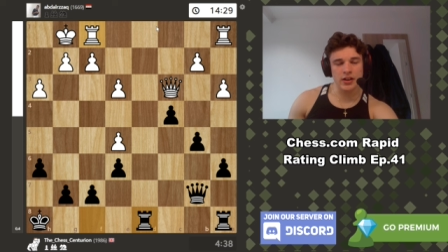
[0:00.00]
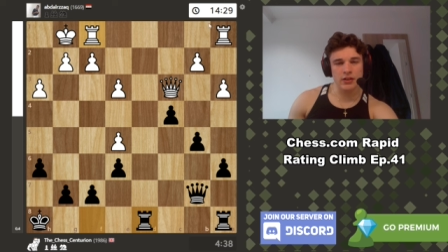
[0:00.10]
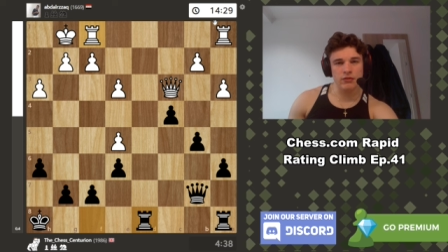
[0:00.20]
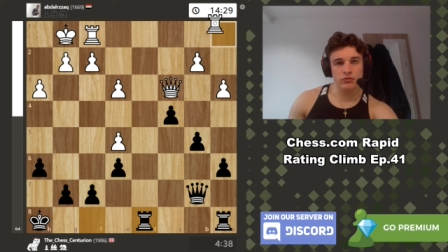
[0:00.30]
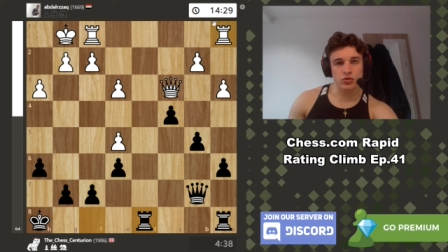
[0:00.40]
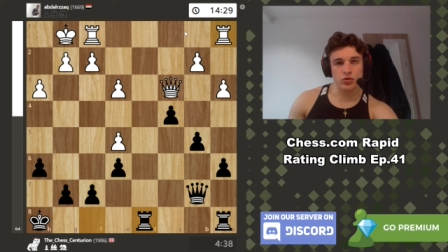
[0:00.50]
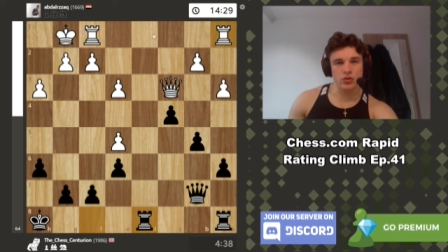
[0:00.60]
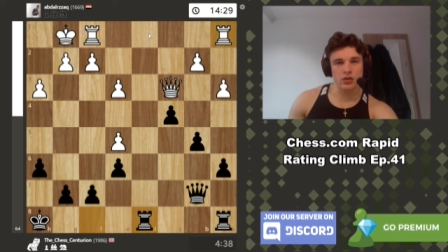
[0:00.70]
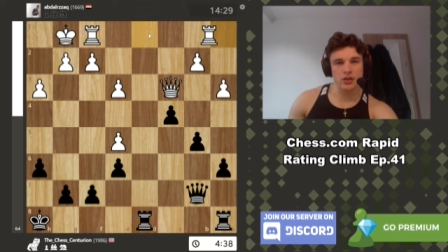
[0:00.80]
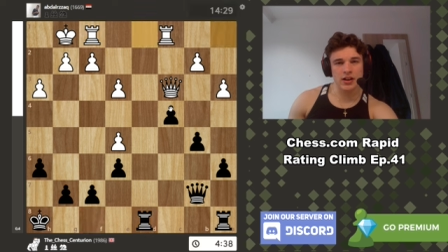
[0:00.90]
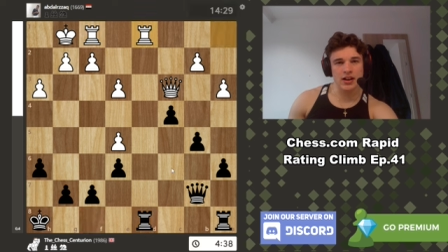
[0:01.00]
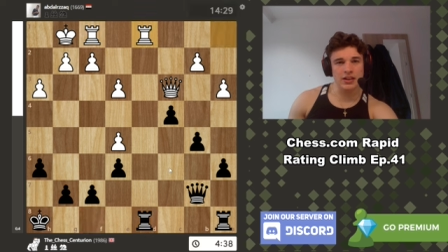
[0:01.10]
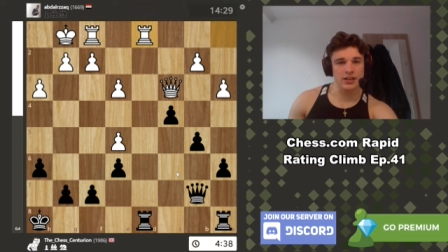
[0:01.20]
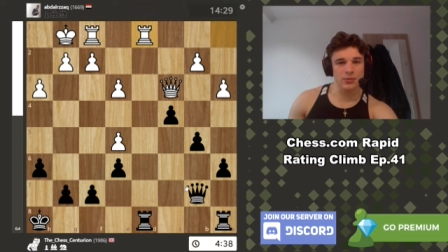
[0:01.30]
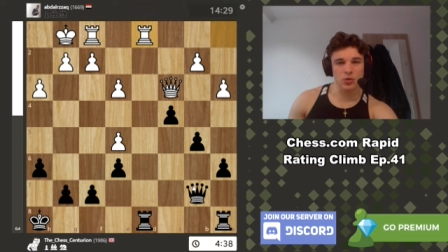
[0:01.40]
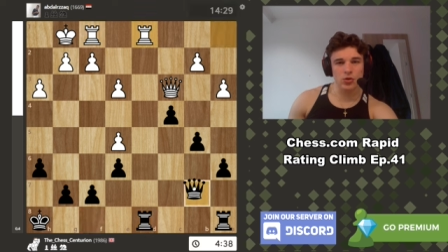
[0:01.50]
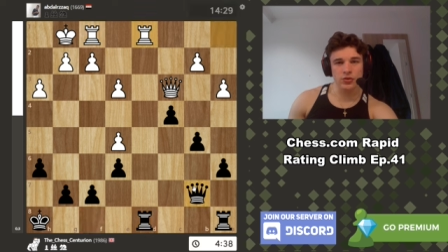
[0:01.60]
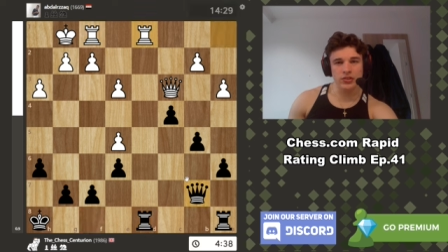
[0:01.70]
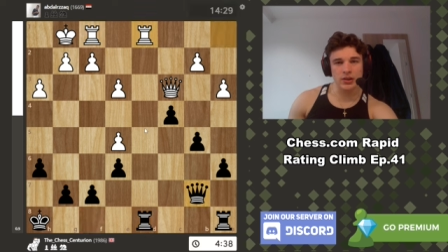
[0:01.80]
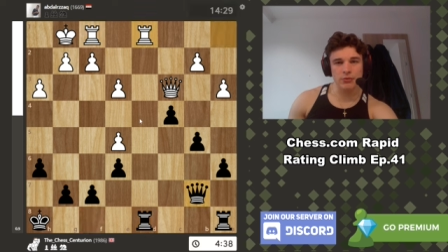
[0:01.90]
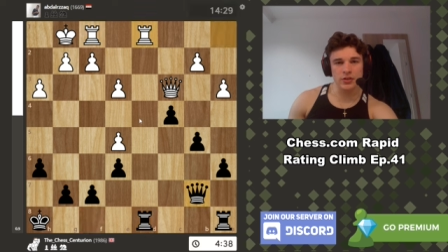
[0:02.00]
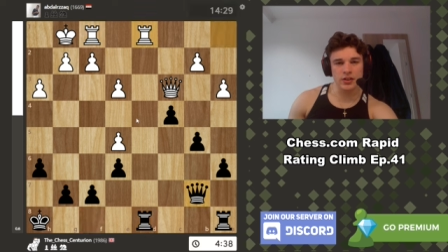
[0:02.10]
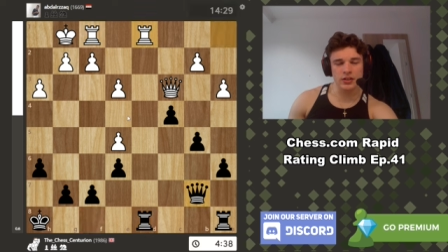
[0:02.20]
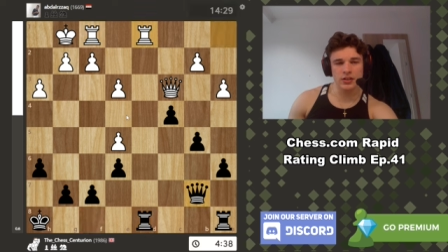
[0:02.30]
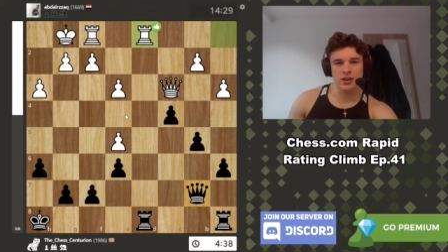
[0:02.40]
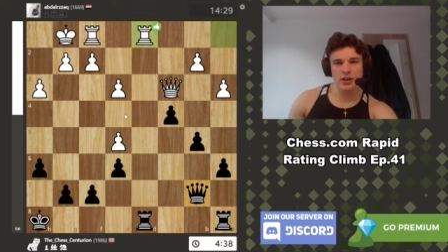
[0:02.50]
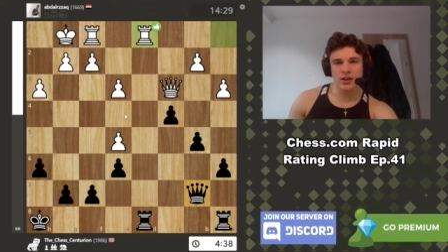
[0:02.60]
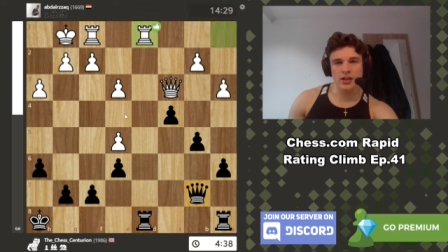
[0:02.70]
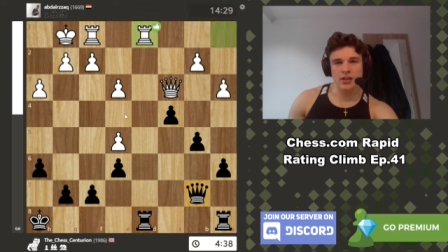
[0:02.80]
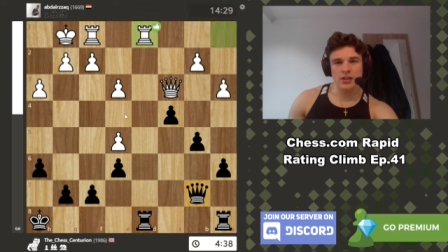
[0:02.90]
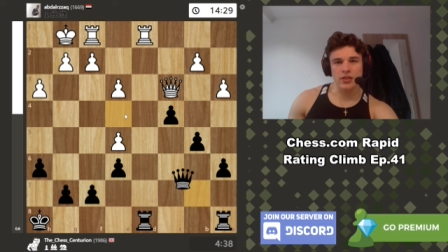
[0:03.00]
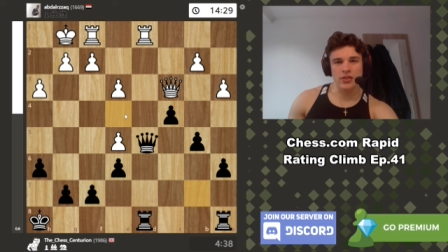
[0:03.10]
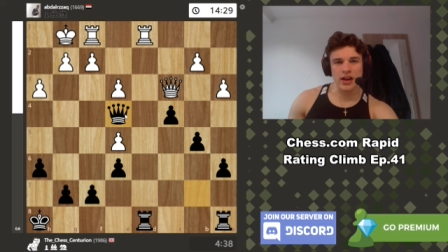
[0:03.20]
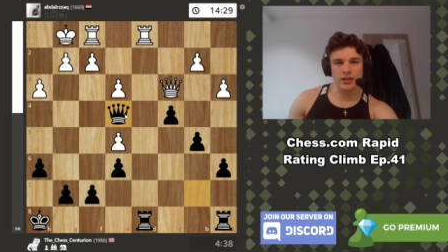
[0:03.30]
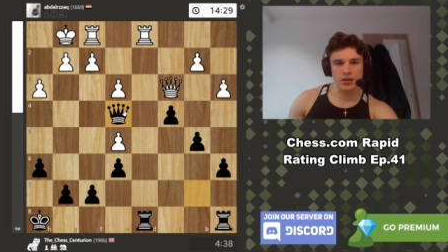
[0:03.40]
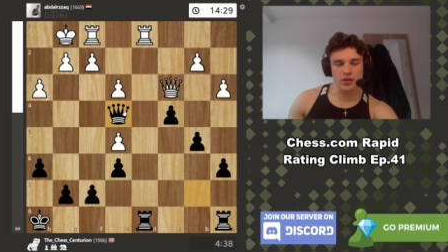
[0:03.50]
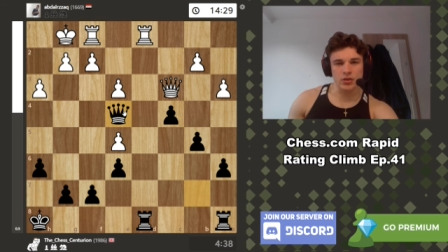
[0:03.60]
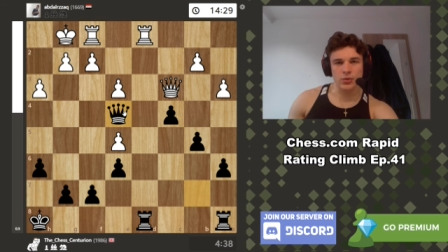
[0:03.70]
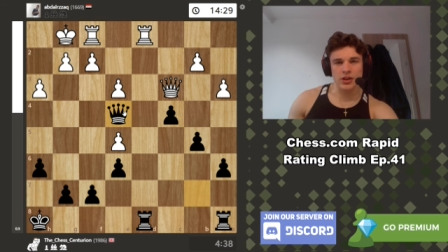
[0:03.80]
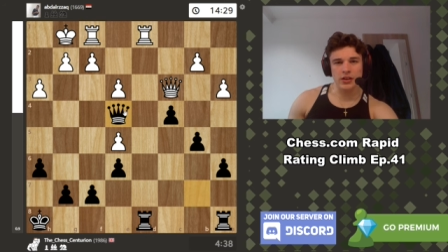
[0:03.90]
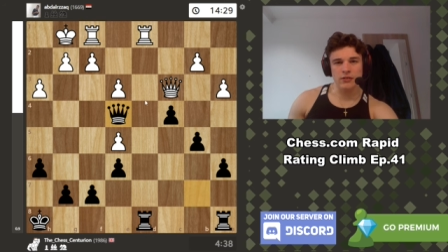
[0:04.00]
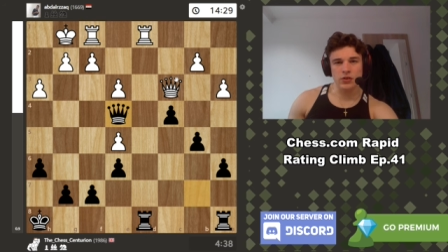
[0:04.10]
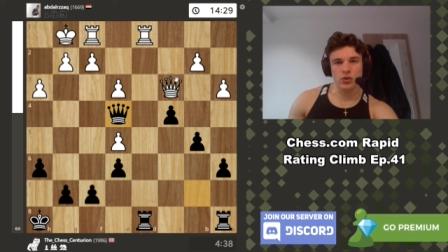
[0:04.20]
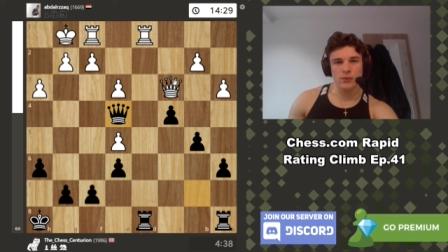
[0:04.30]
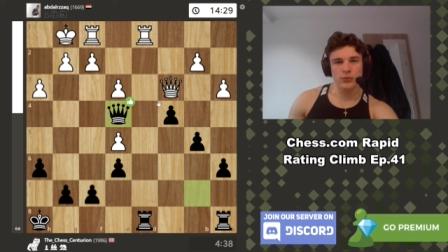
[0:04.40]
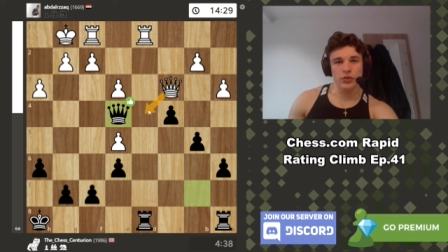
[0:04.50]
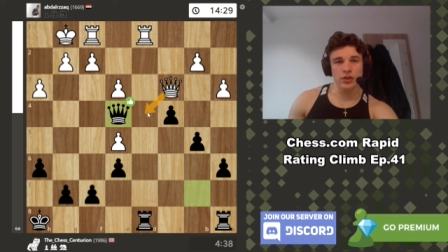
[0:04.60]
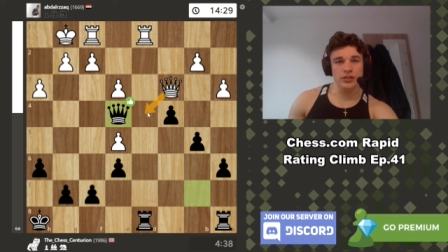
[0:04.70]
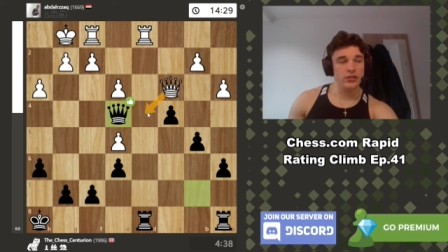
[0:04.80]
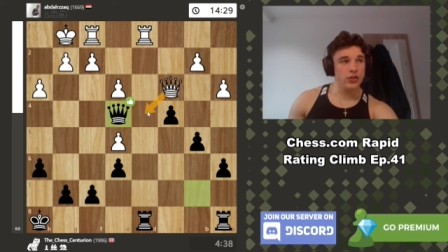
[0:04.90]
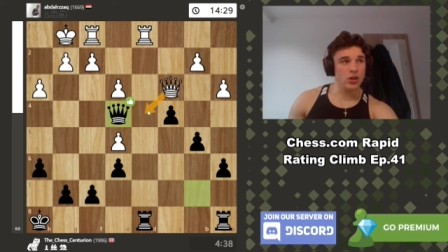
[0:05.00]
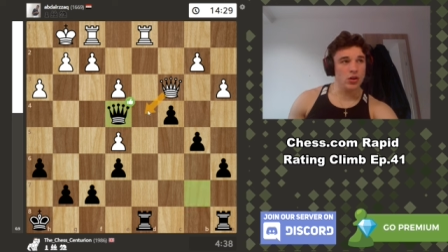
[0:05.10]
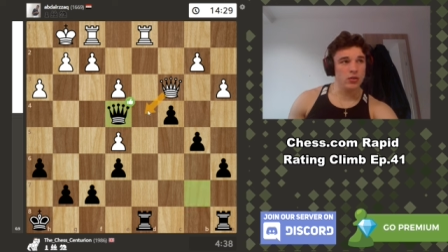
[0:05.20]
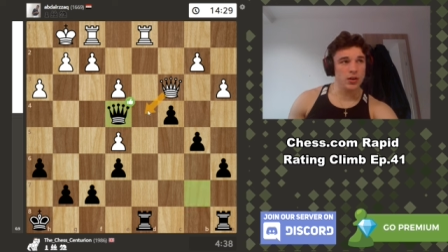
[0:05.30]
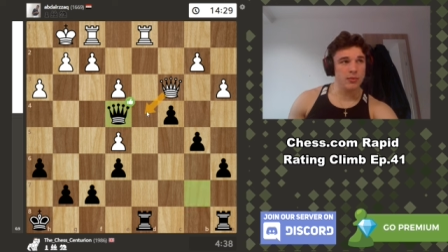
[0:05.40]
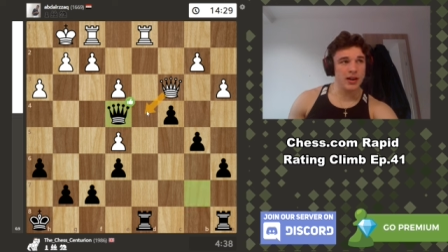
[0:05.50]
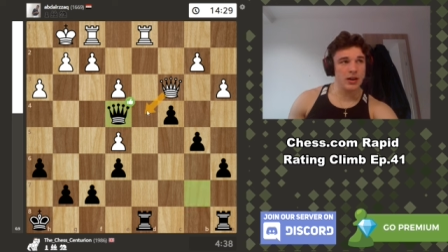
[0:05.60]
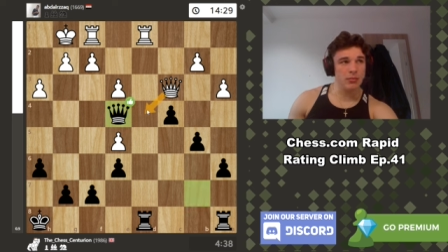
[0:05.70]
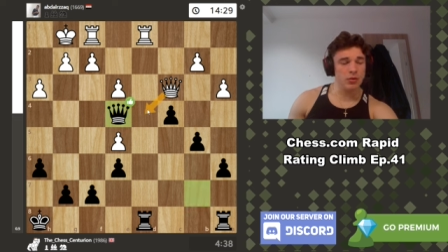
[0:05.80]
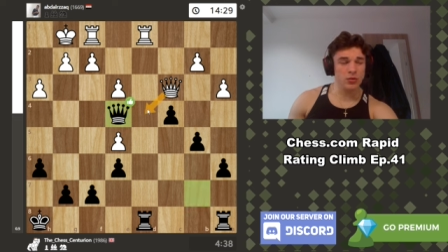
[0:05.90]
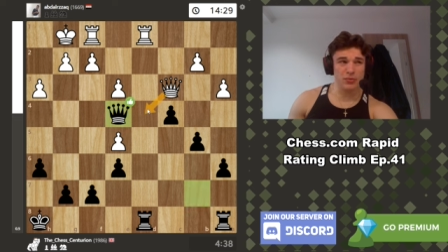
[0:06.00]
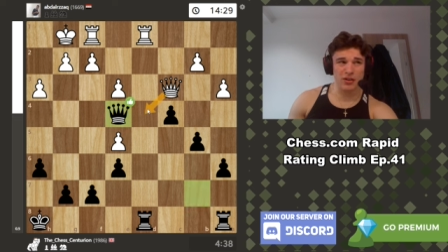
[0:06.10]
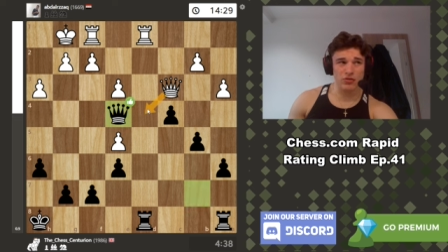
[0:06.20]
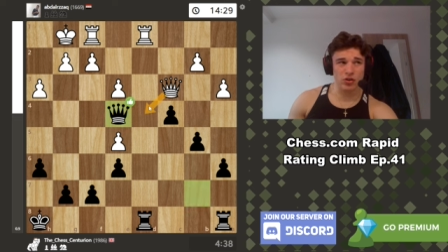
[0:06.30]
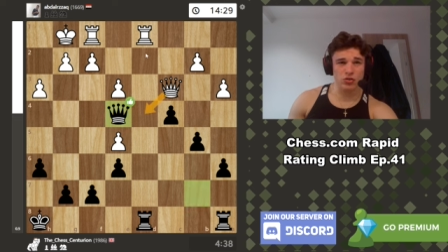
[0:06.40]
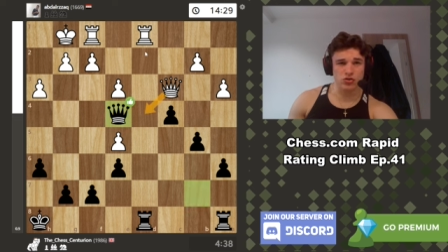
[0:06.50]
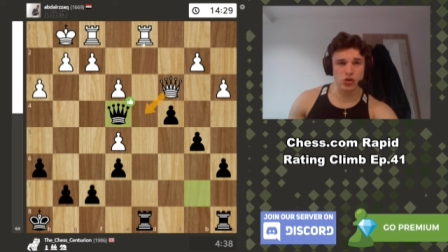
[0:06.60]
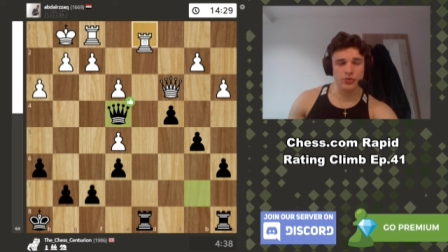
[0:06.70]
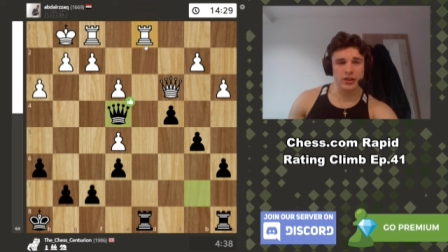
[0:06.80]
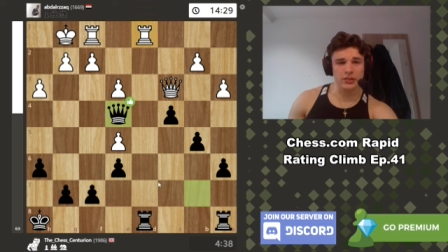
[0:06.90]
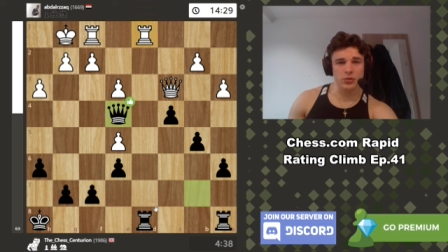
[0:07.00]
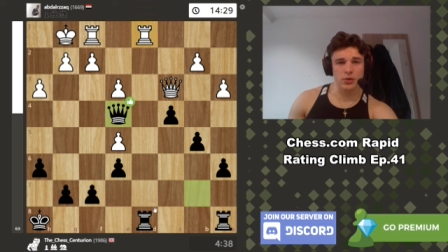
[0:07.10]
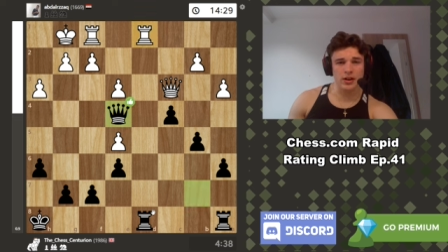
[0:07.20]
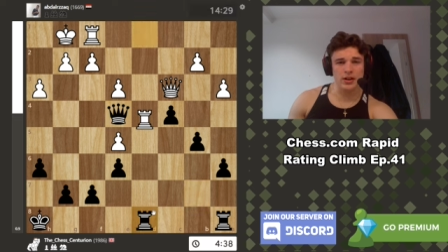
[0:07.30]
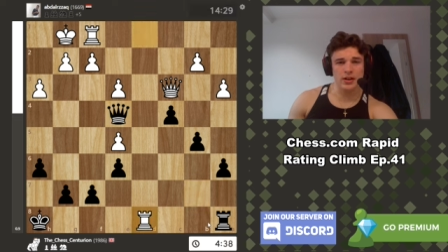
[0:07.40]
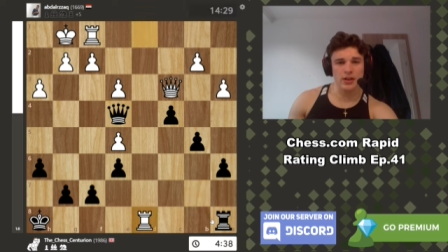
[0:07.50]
if rook a d one or something, then go queen e four. So this is no longer playable because my rook controls that square.